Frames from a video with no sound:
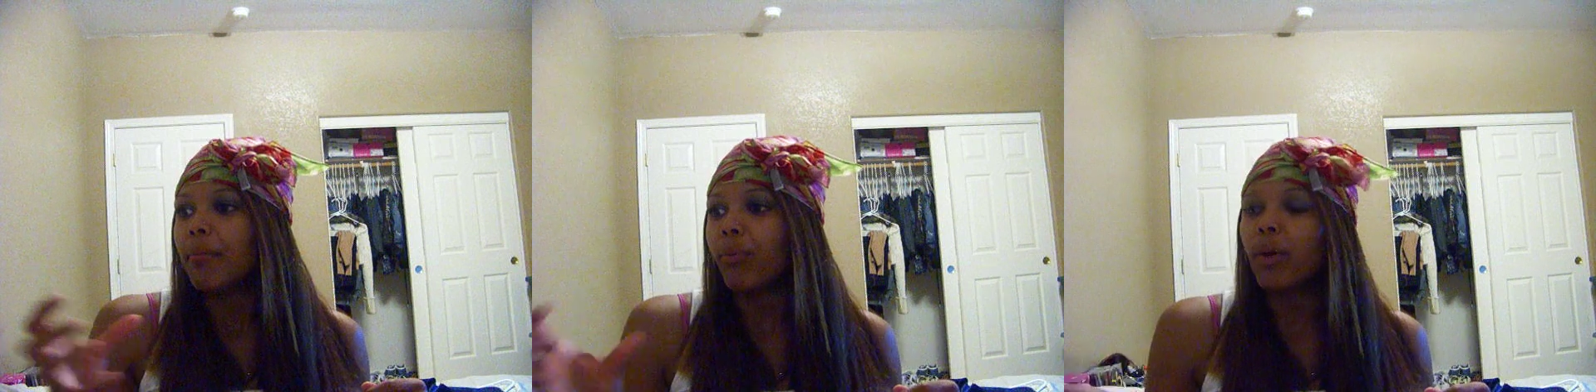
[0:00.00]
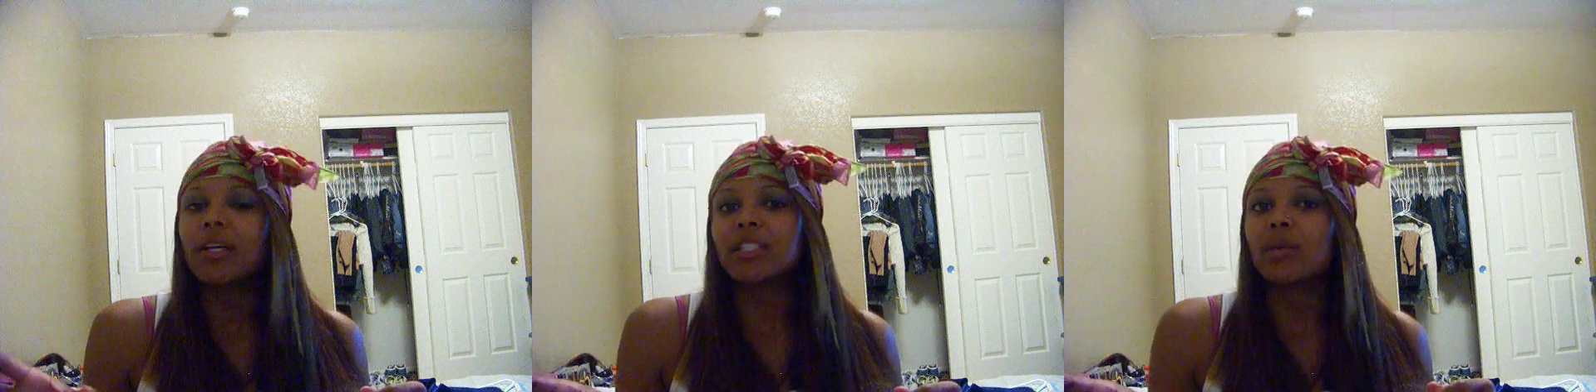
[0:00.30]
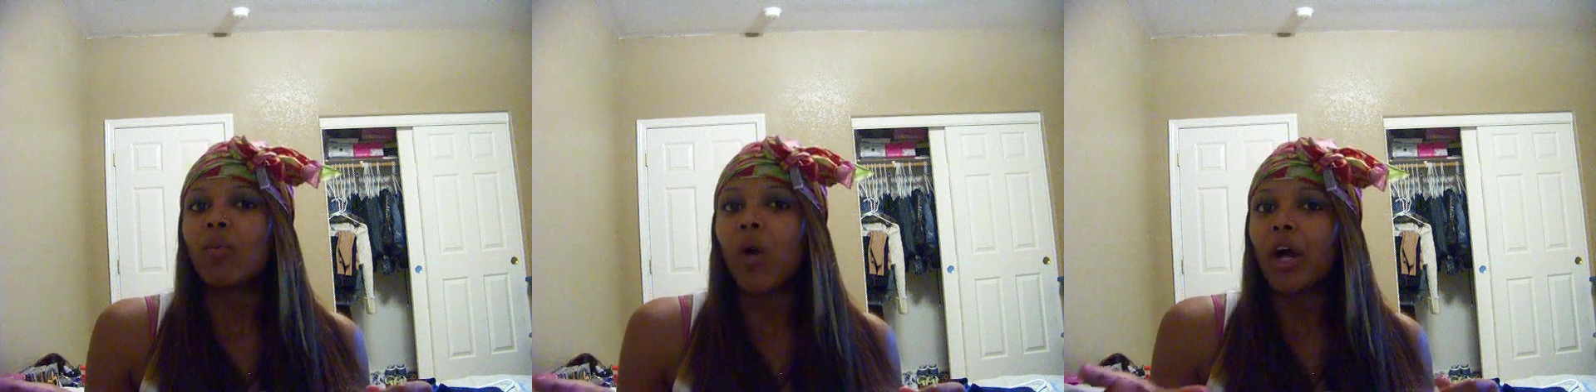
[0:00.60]
boil
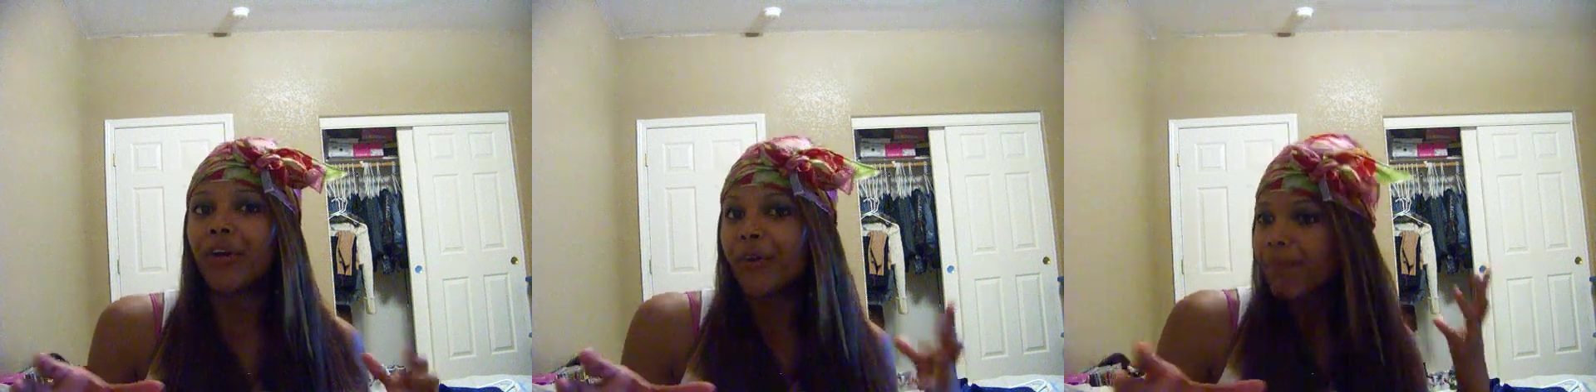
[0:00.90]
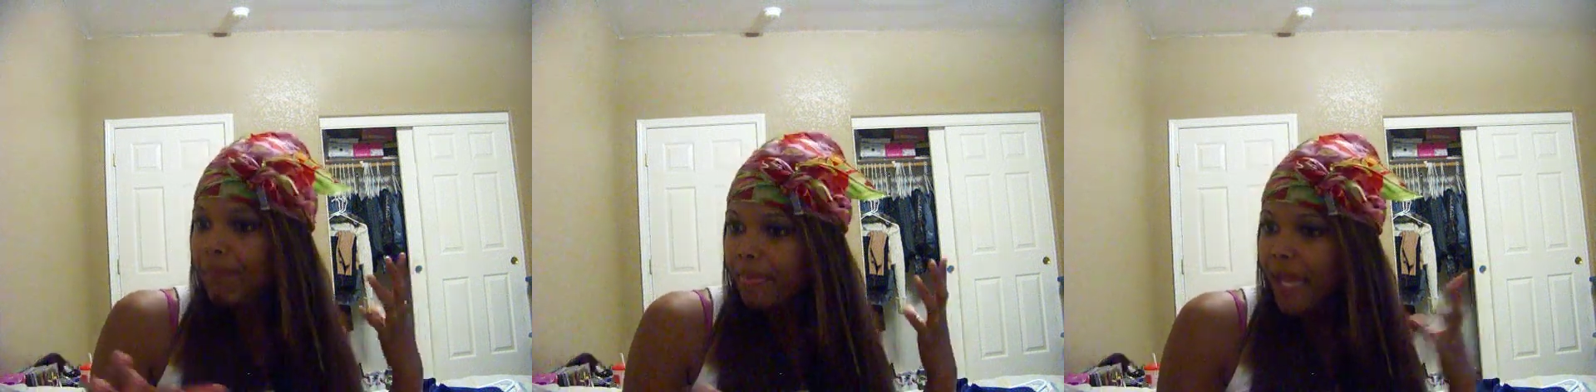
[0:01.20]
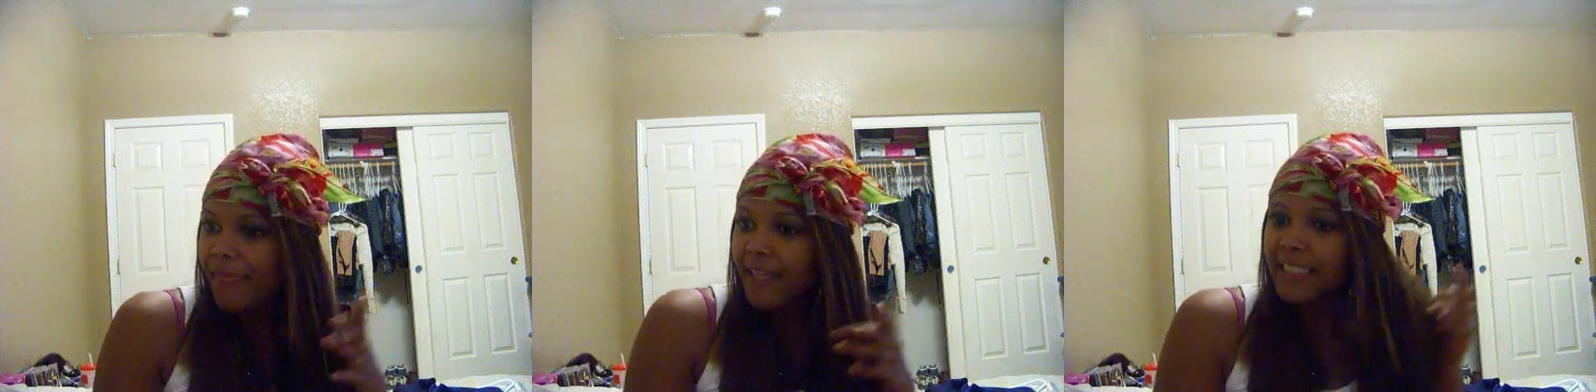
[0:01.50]
some water,
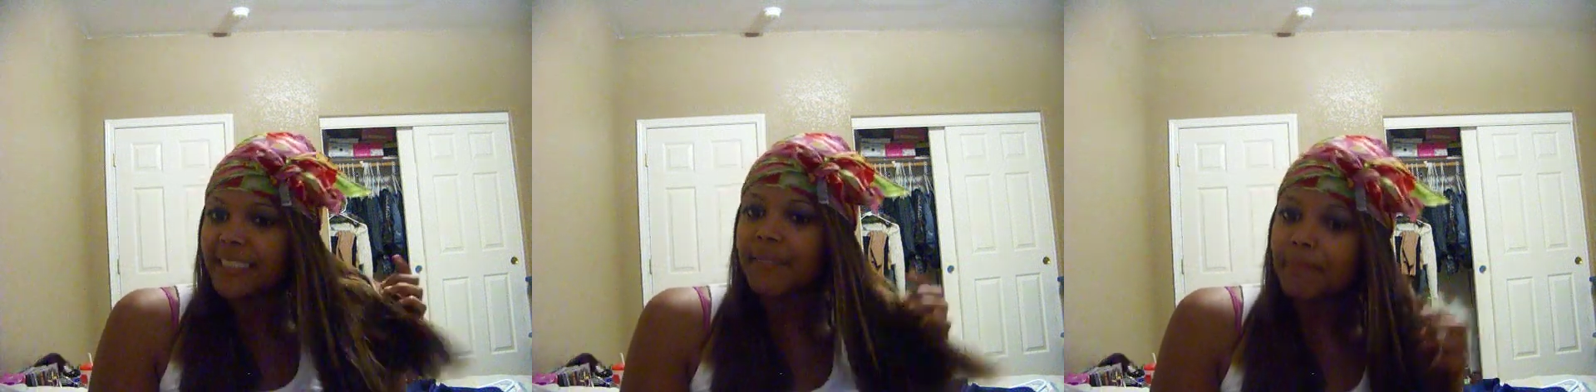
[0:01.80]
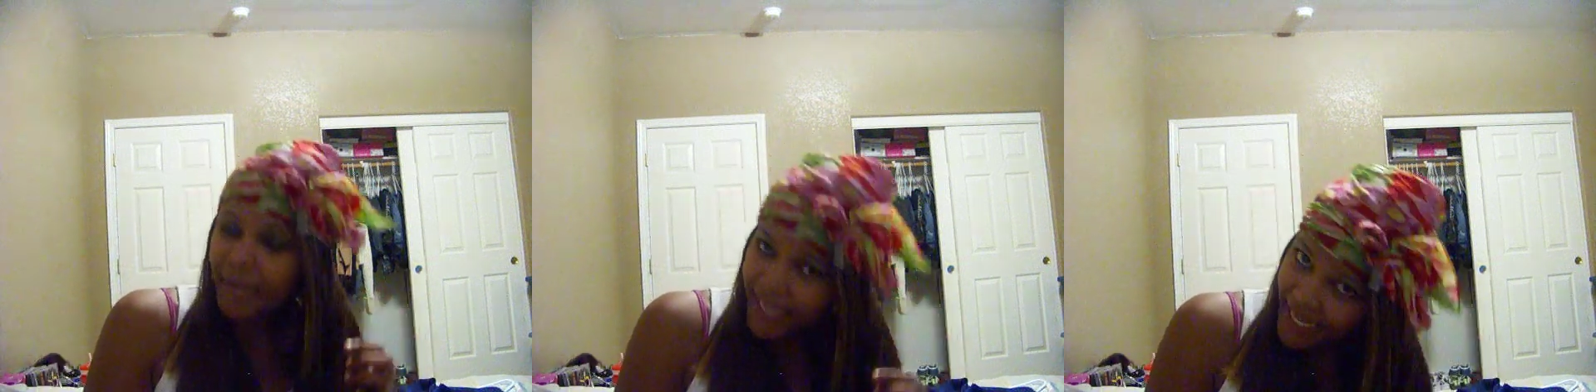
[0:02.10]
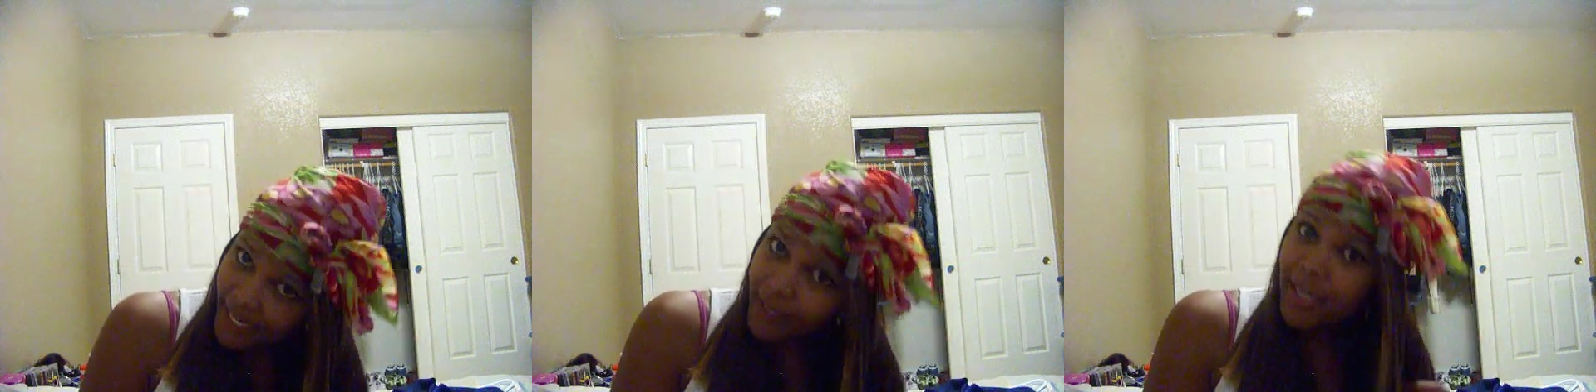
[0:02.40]
and then dip my
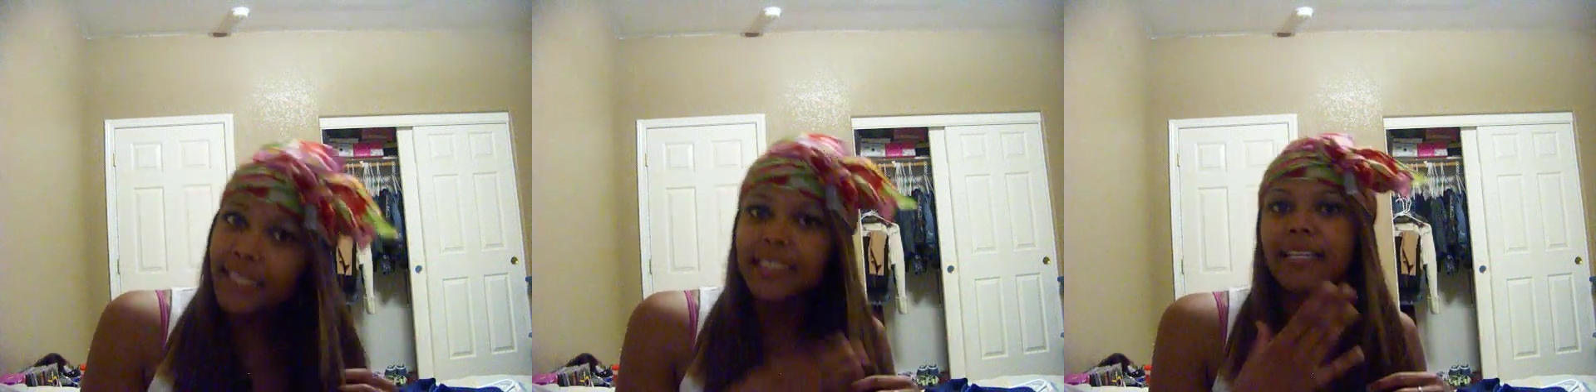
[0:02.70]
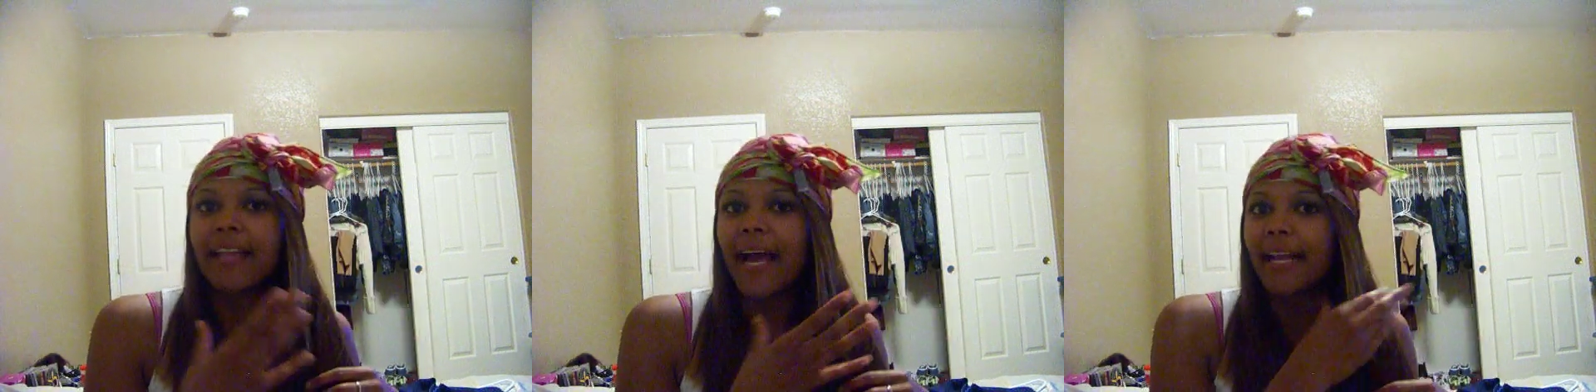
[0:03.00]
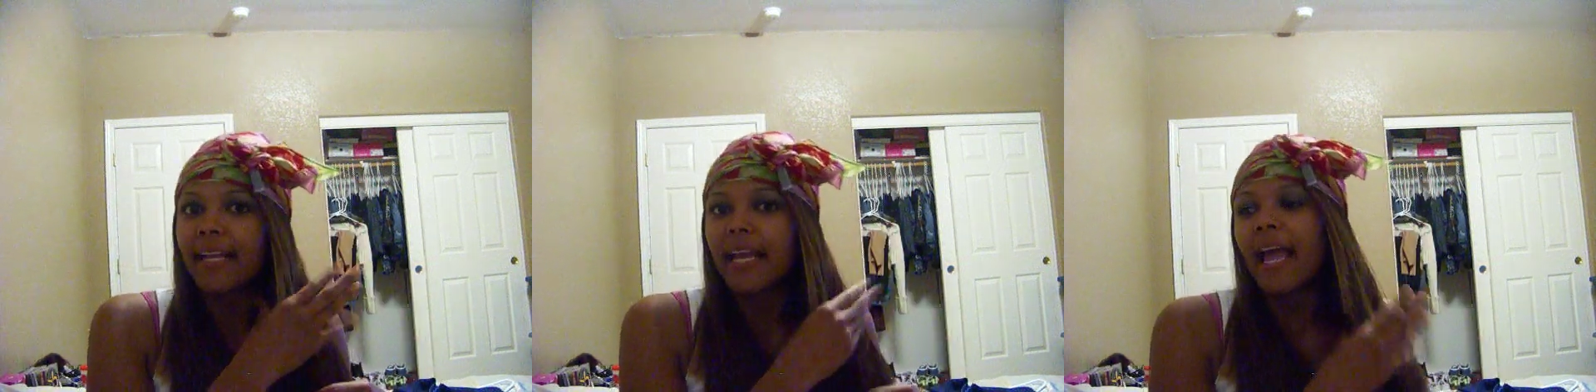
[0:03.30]
hair into that,